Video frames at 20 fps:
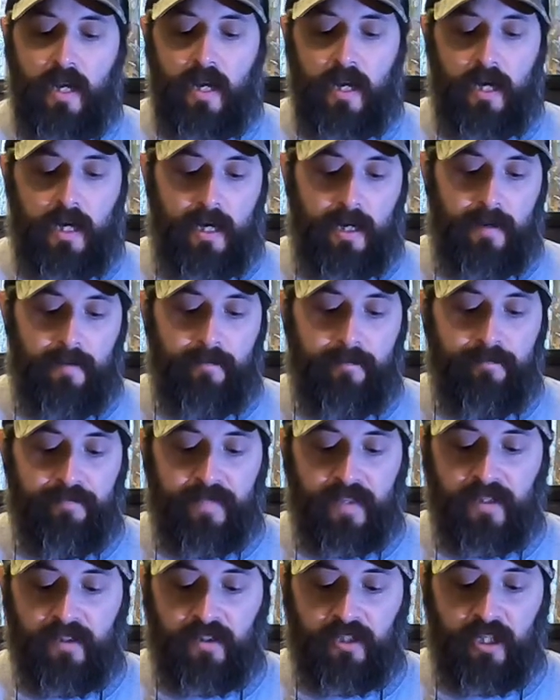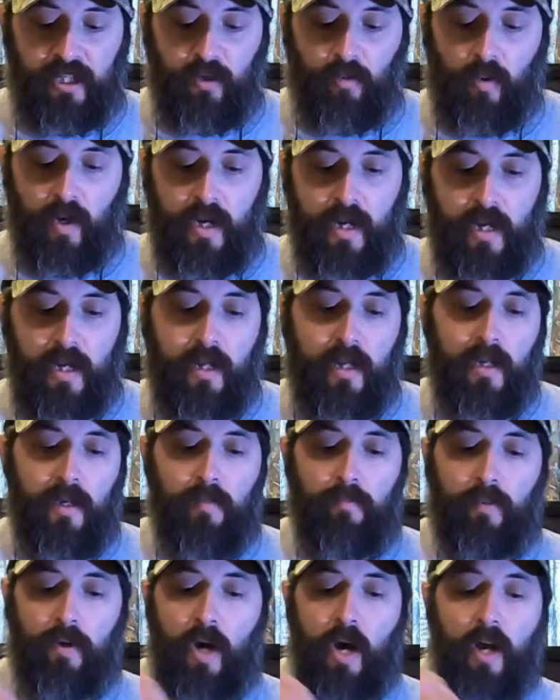um, sent away
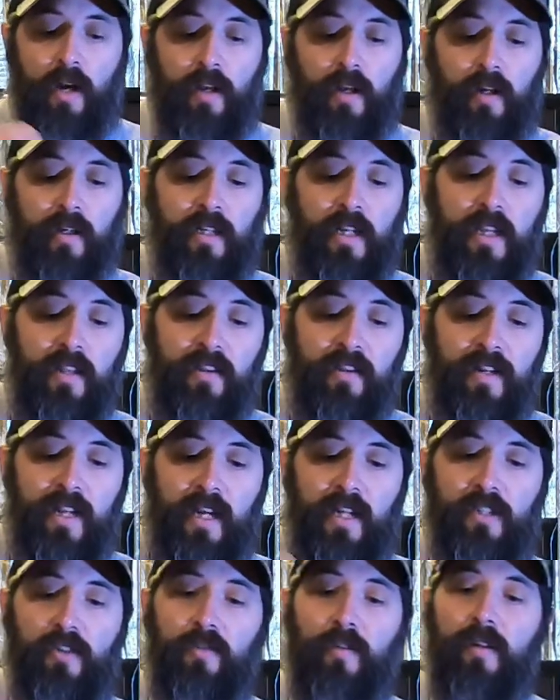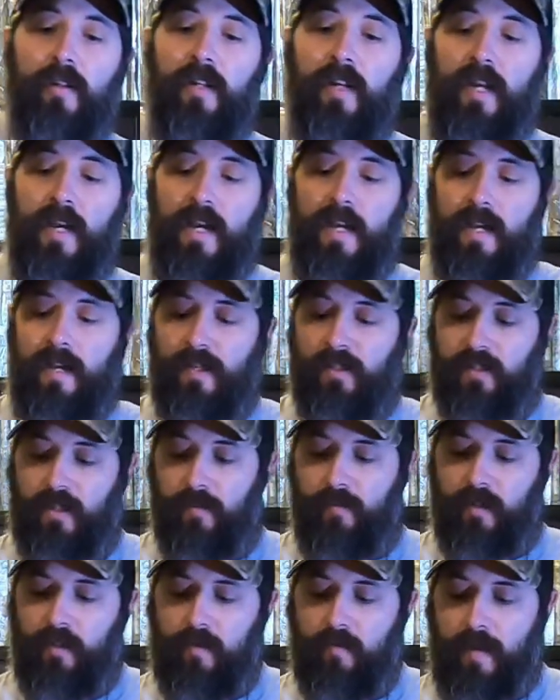product. The next one,
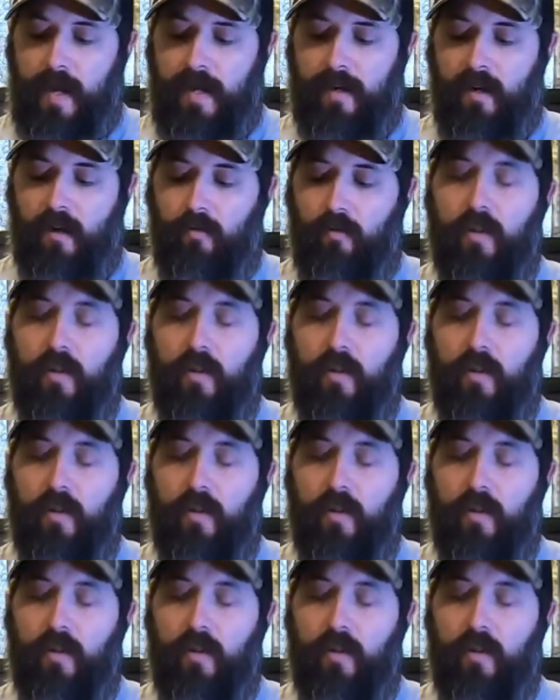something you might not